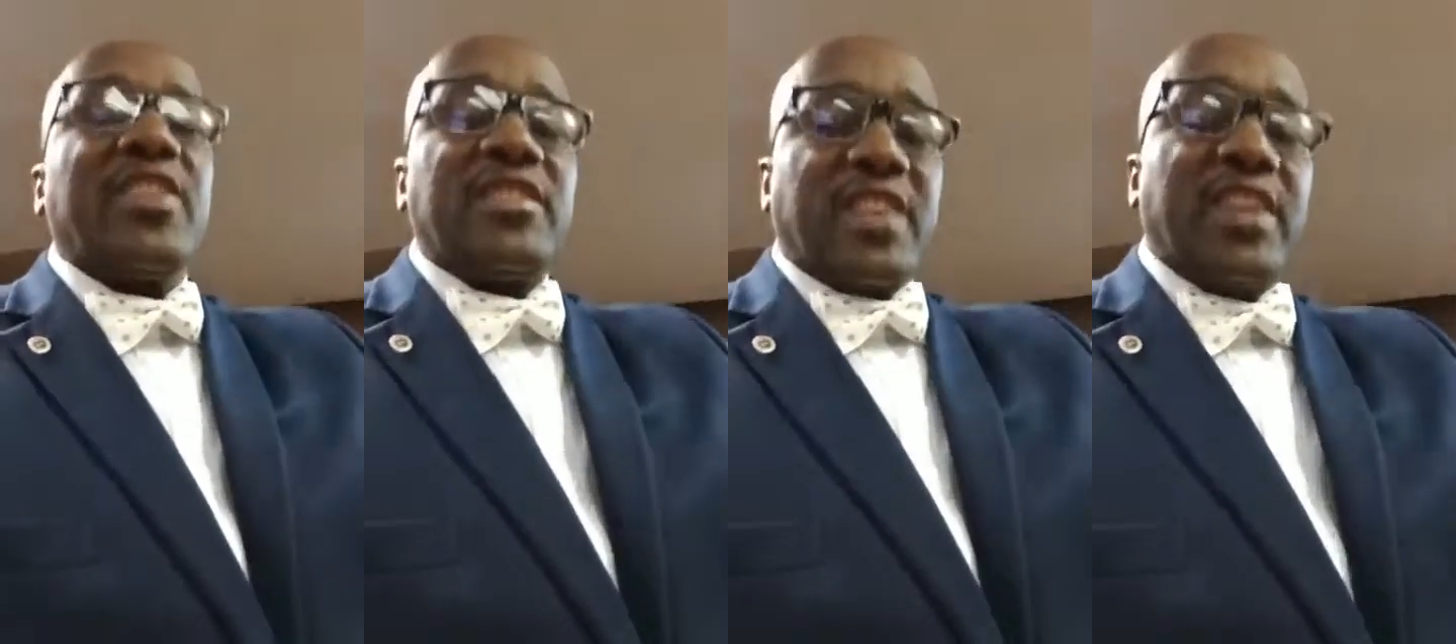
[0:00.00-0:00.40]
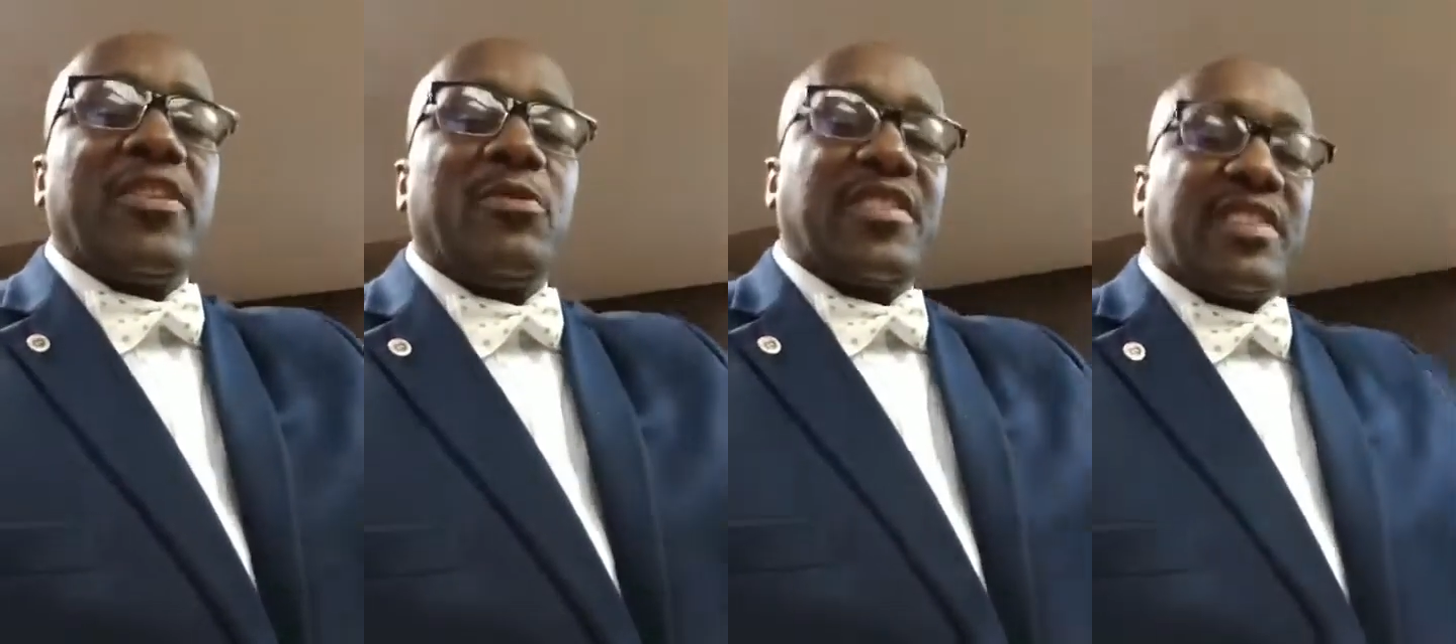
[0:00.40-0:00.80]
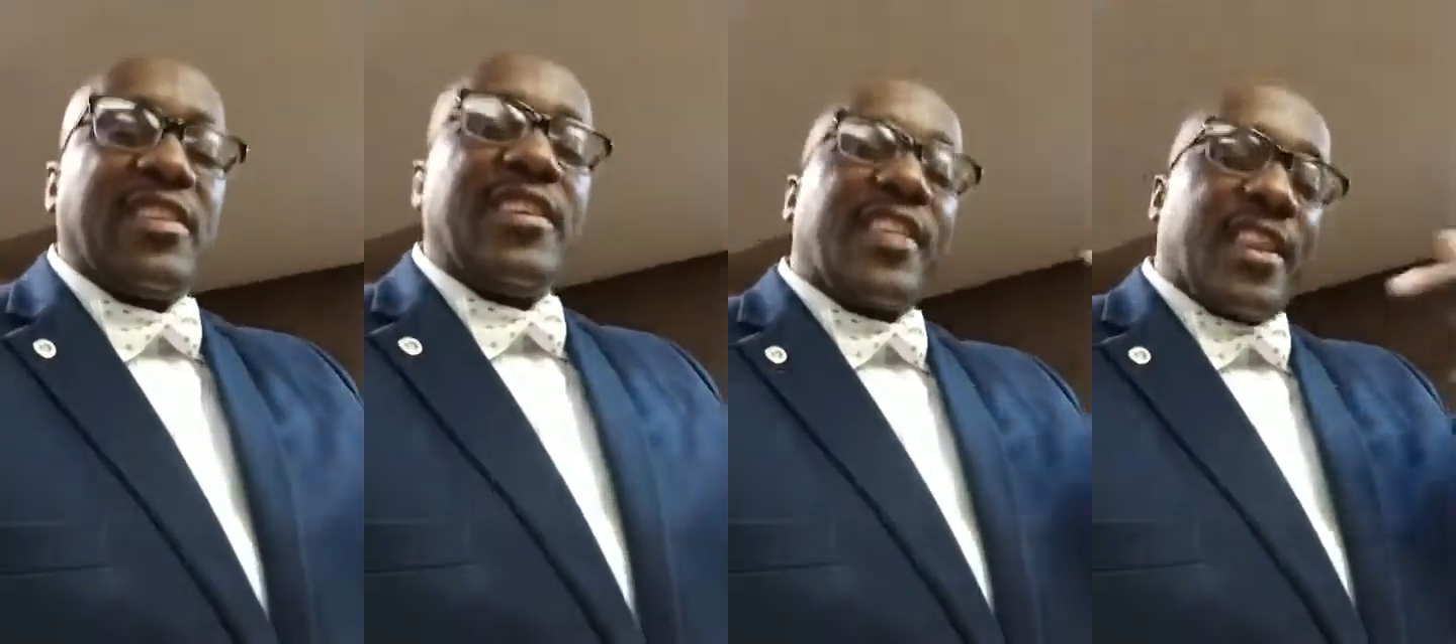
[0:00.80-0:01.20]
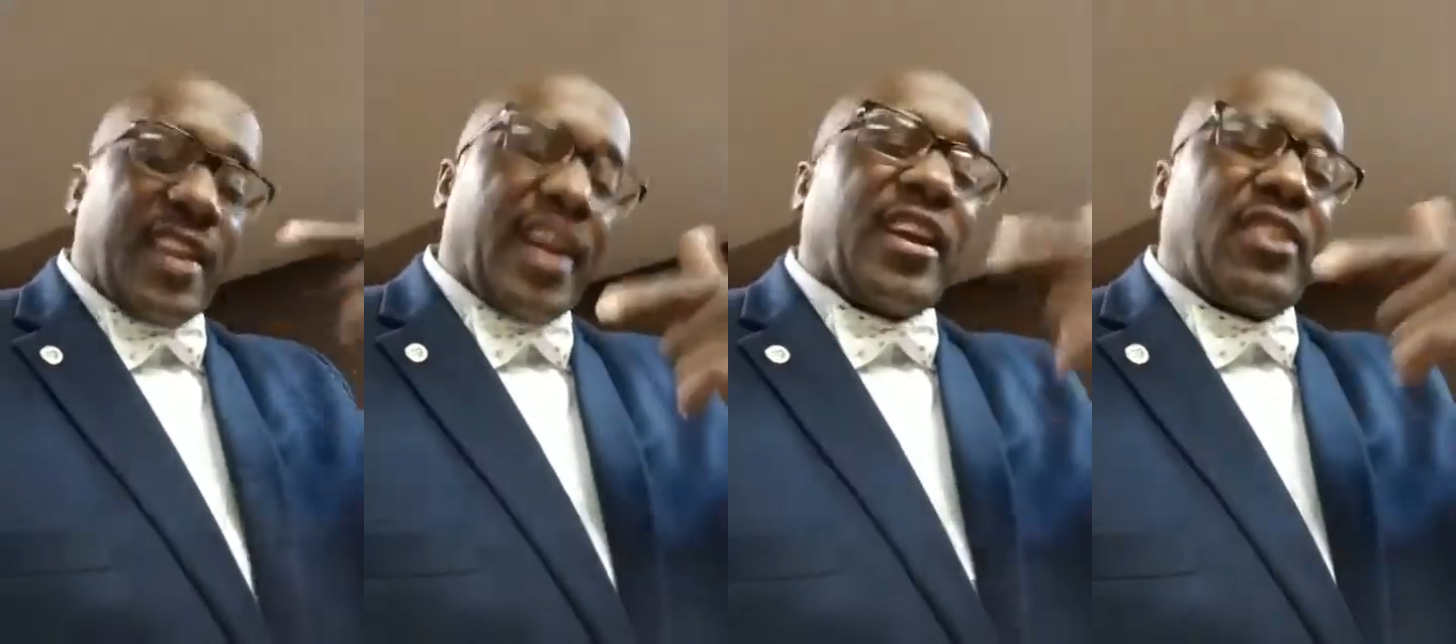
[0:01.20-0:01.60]
continuously
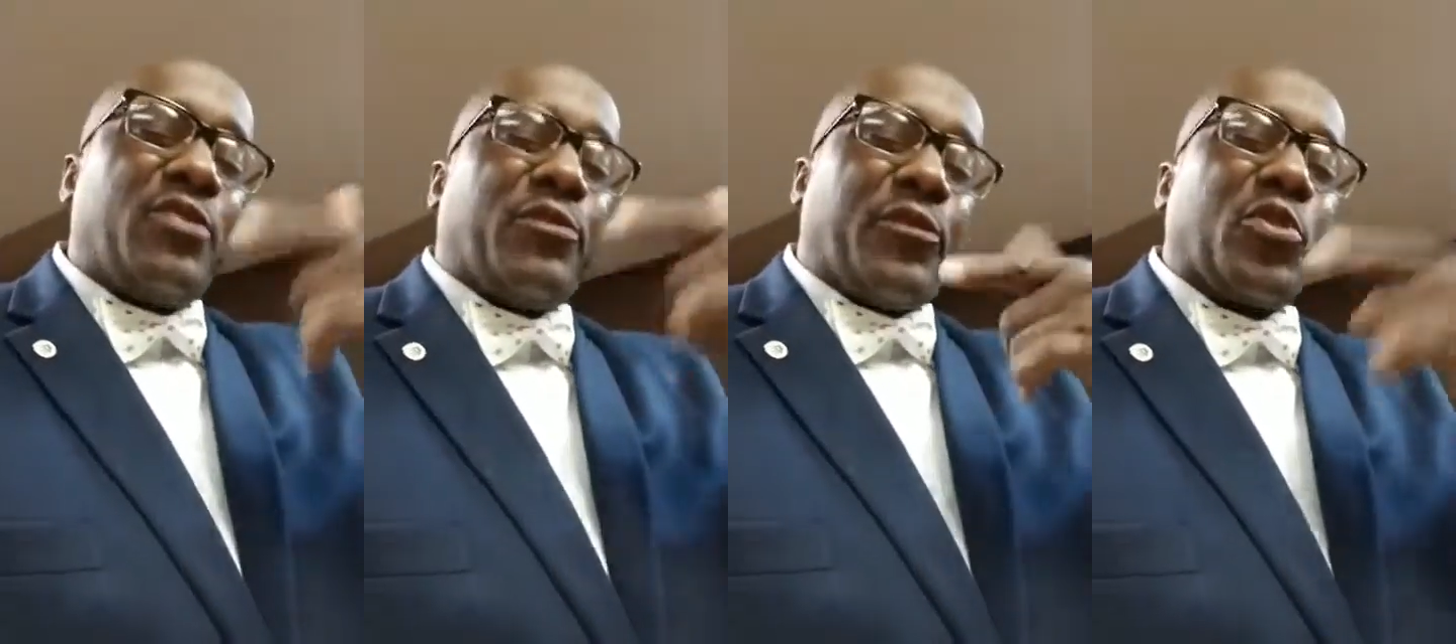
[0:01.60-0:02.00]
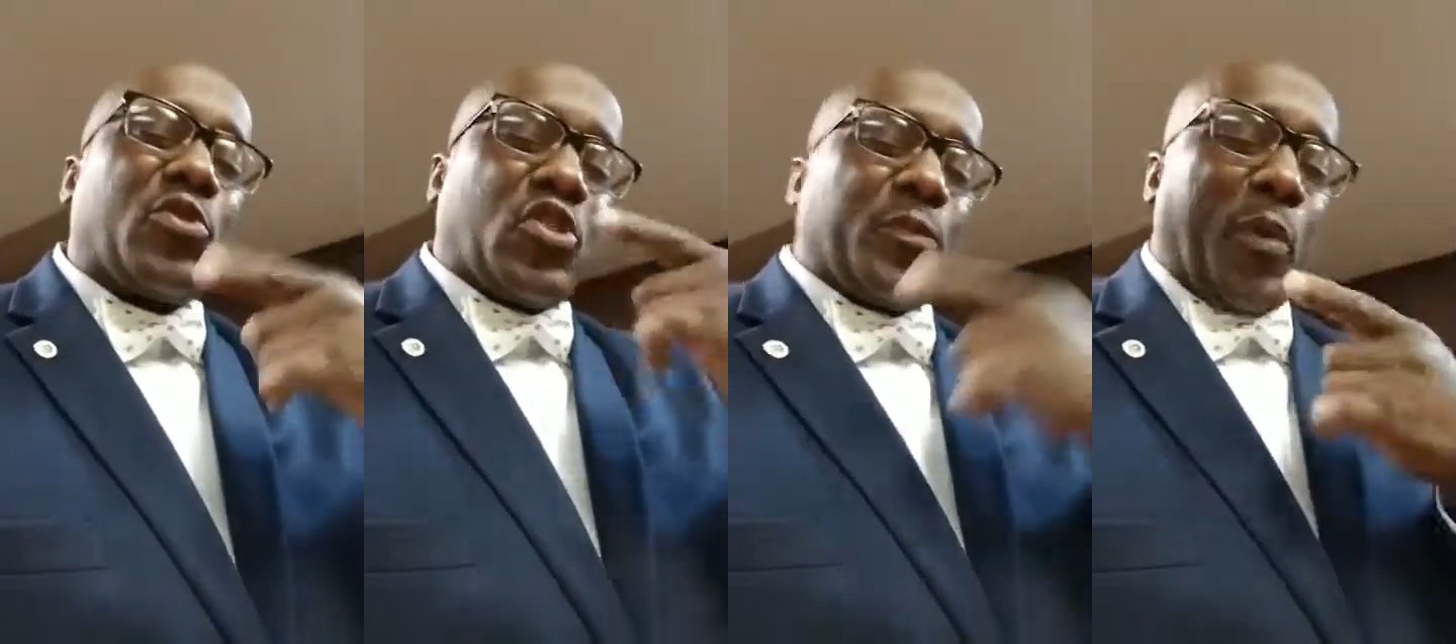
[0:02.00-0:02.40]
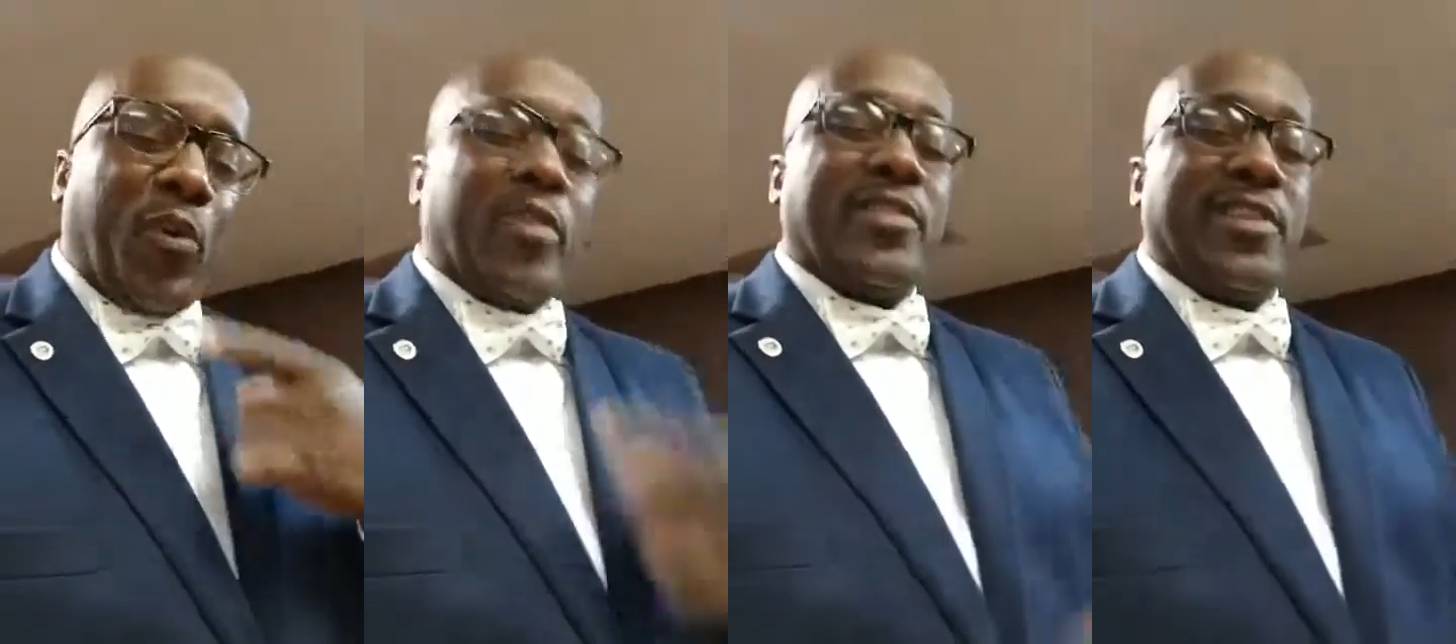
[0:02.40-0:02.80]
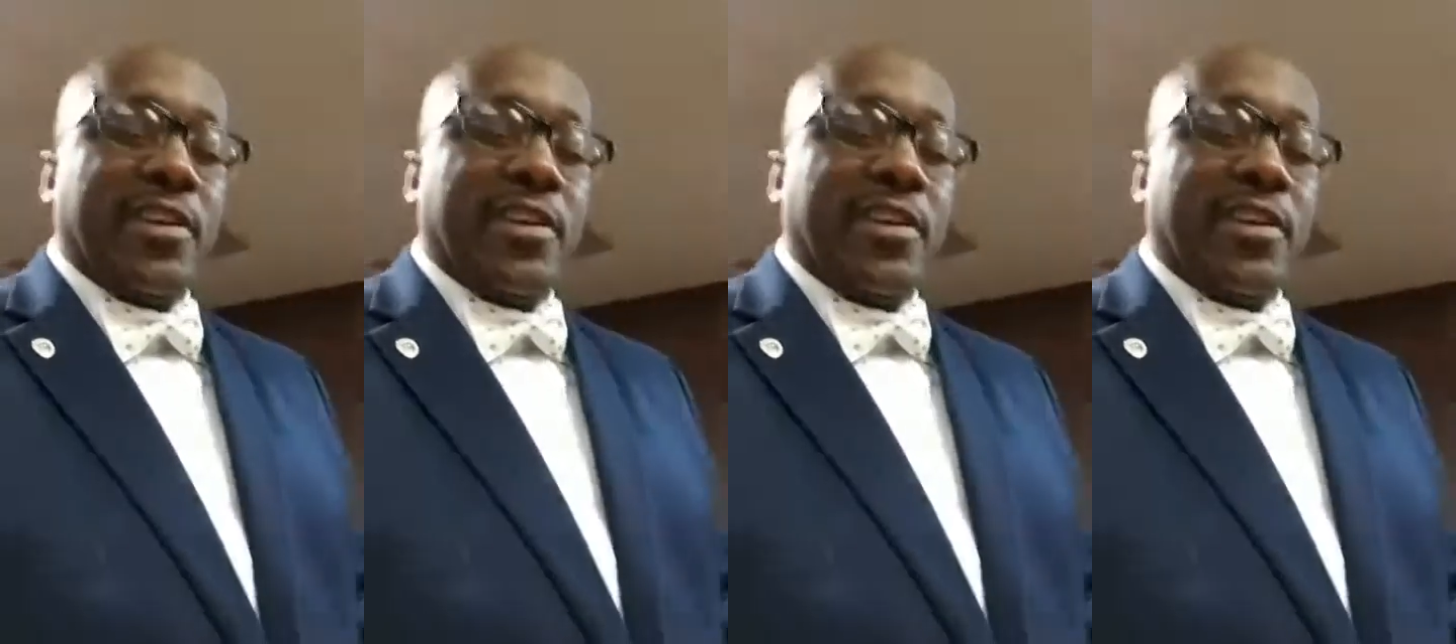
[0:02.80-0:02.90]
thank you for your support.